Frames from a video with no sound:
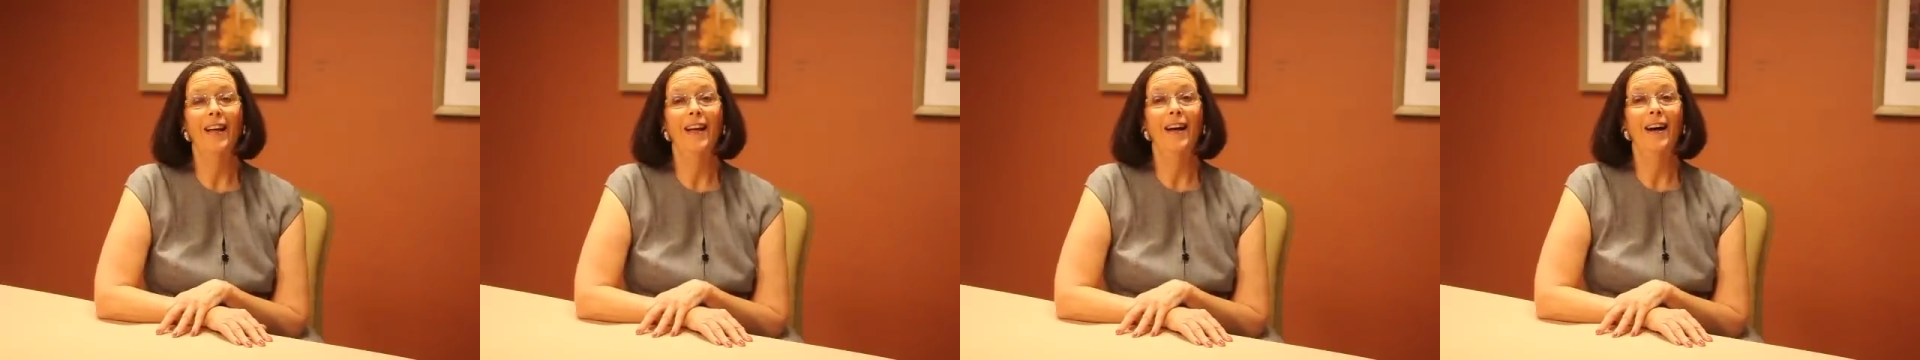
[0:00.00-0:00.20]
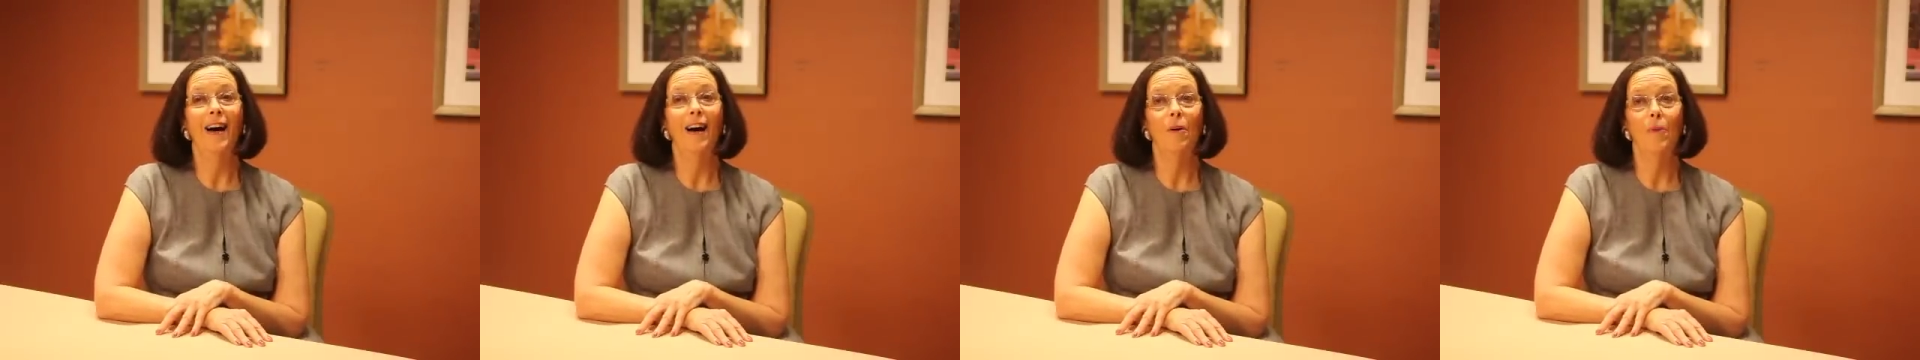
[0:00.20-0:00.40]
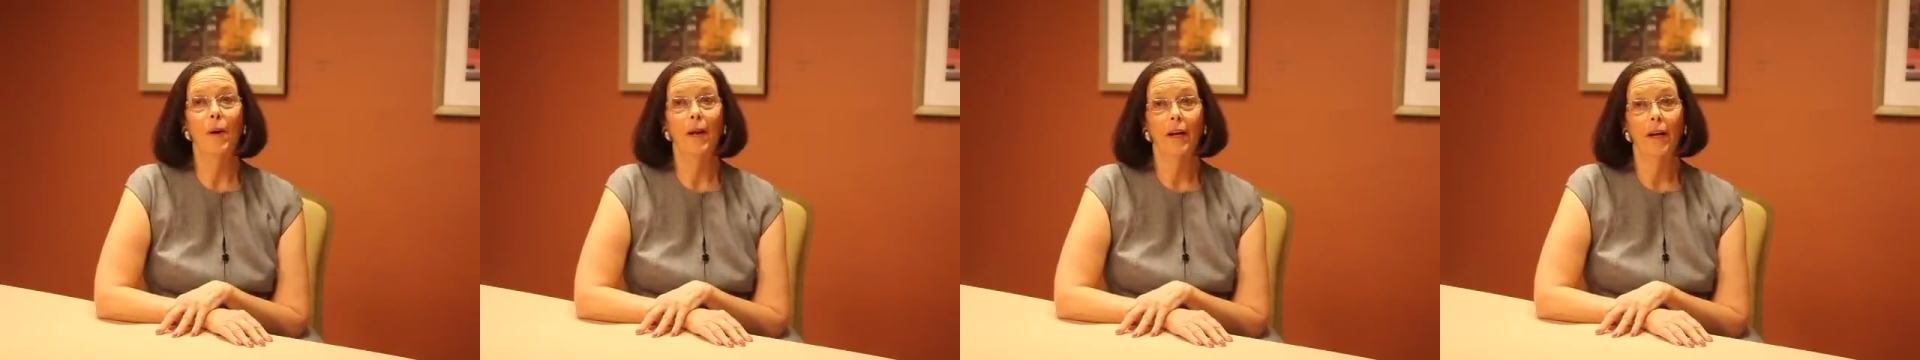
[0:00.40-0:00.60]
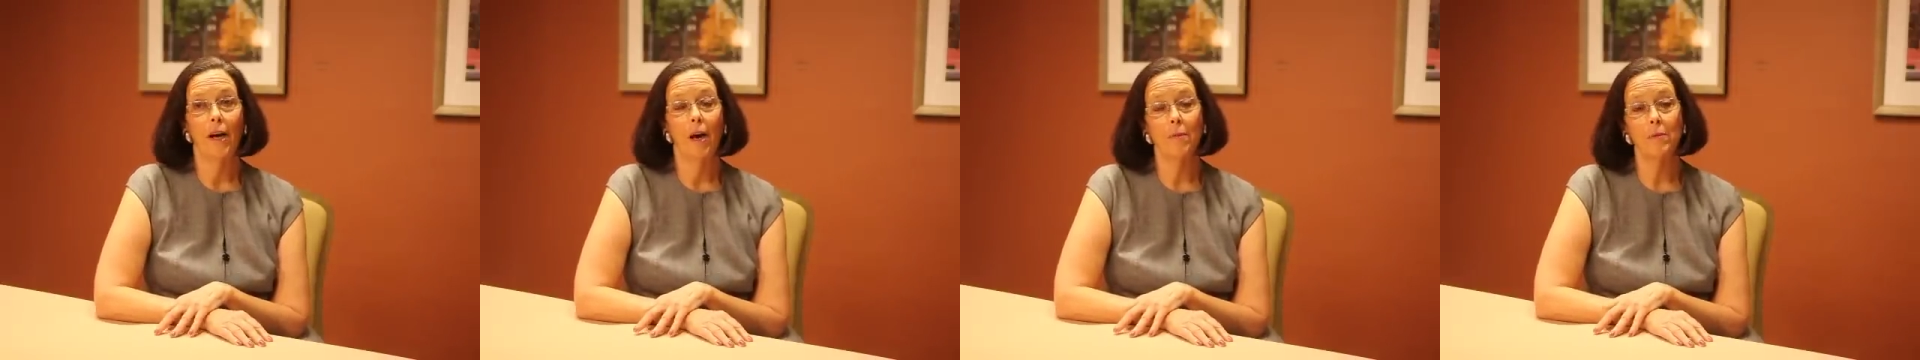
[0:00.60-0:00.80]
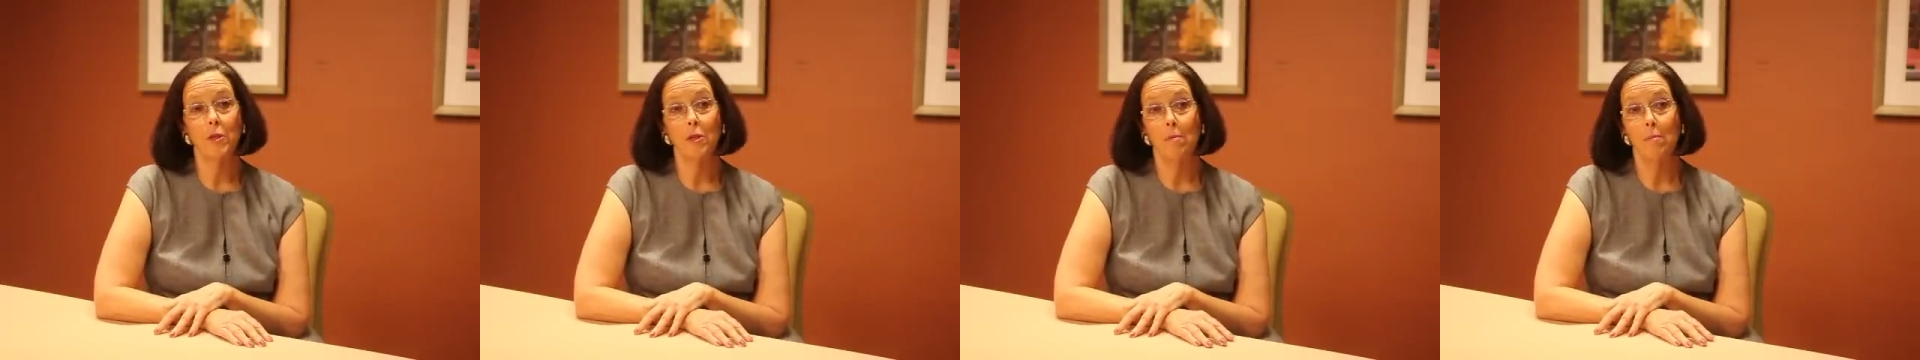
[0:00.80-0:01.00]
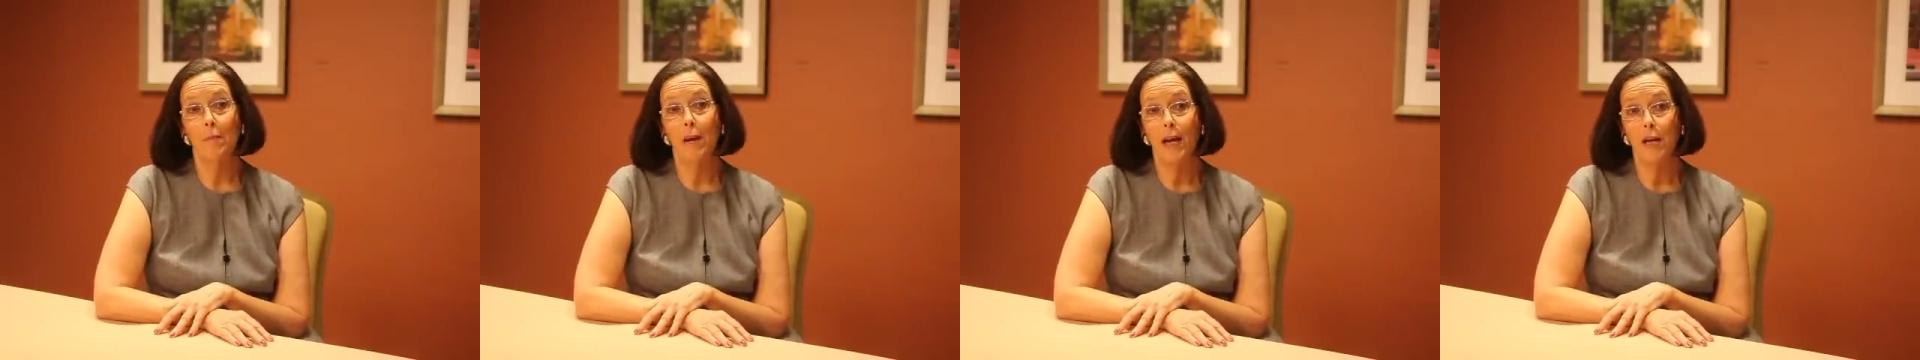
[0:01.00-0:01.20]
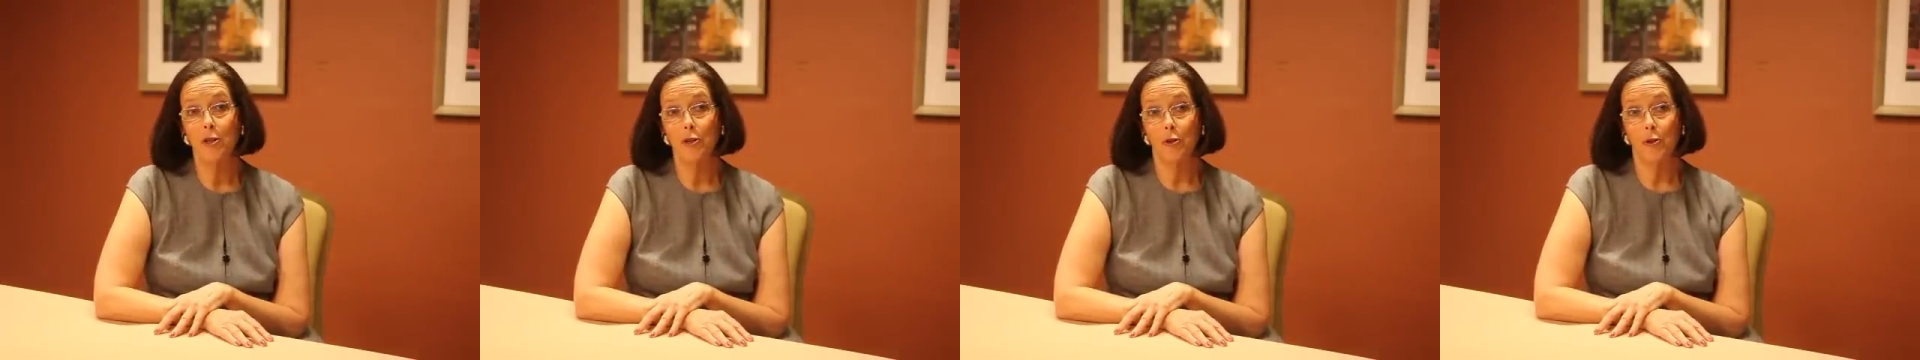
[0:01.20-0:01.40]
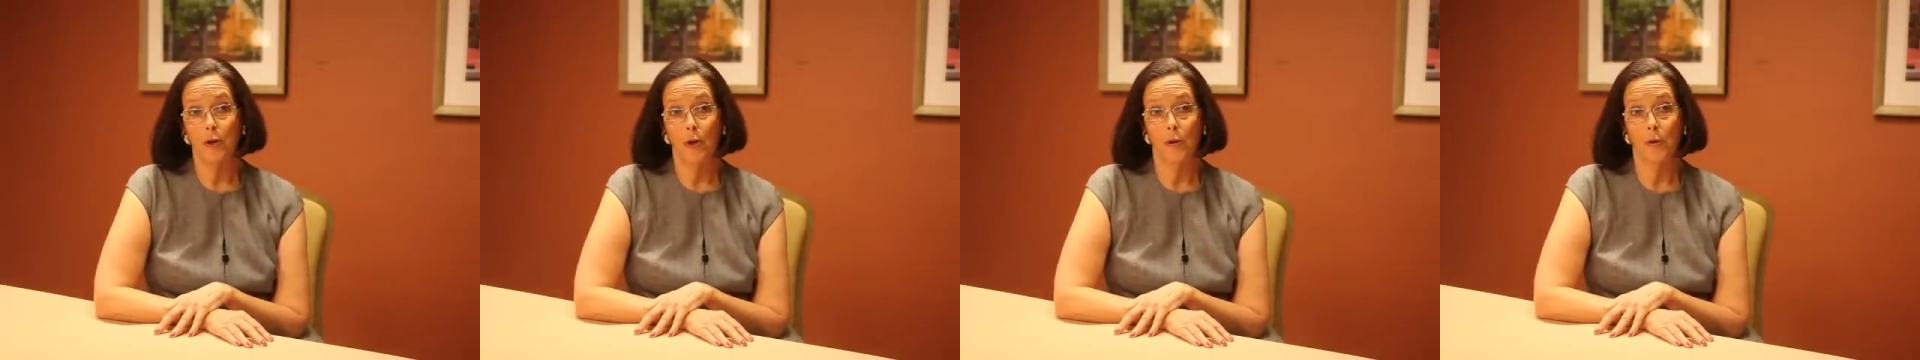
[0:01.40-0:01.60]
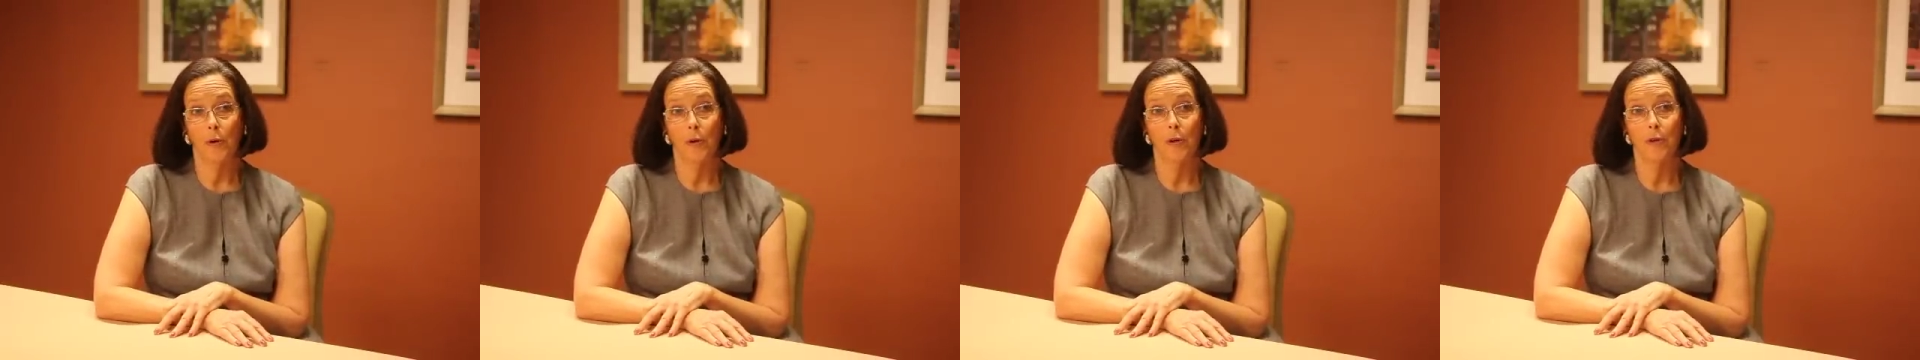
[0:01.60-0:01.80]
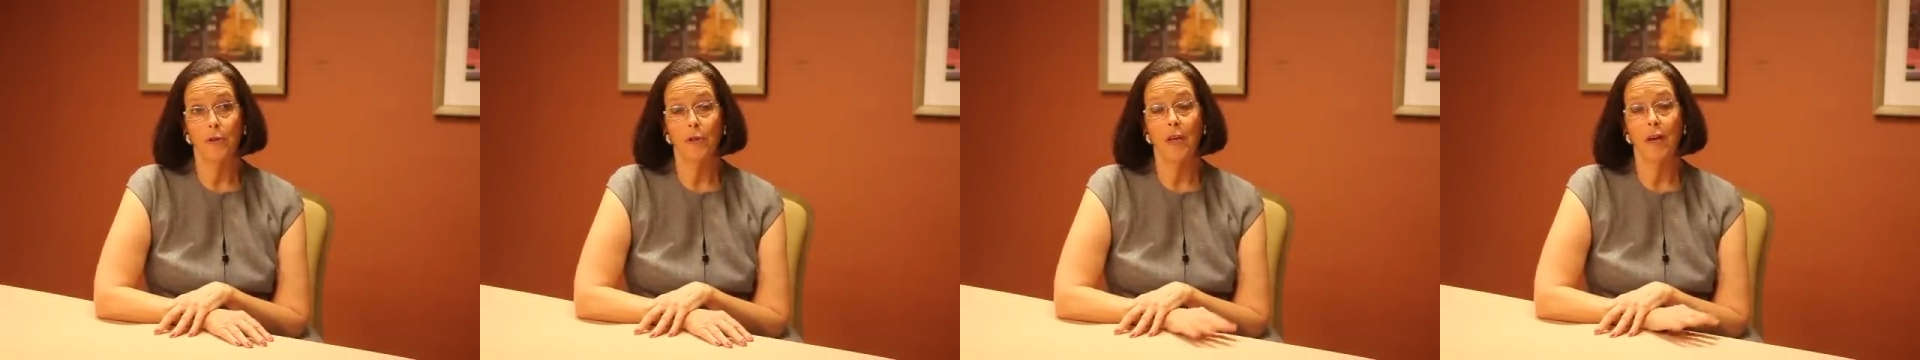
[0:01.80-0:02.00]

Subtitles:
when it comes to major donors,